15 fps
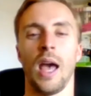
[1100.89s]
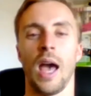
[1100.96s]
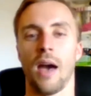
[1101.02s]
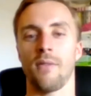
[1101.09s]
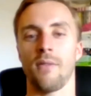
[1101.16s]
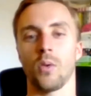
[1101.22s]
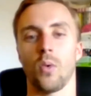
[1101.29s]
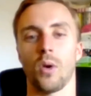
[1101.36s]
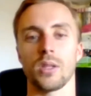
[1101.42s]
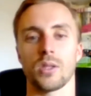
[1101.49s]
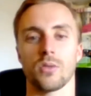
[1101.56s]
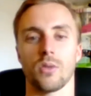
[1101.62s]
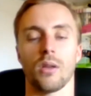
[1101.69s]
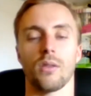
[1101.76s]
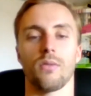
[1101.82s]
having 1
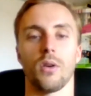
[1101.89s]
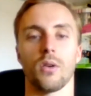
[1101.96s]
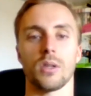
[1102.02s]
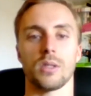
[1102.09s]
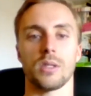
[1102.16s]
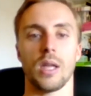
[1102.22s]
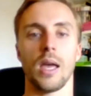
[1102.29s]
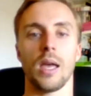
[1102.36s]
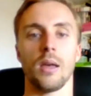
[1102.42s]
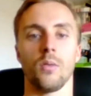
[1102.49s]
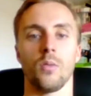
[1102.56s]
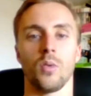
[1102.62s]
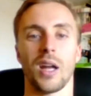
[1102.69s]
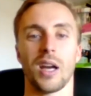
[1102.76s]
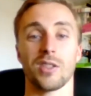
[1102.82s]
strength-focused day
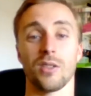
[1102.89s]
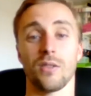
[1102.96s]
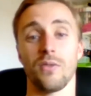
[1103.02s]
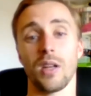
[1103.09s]
would actually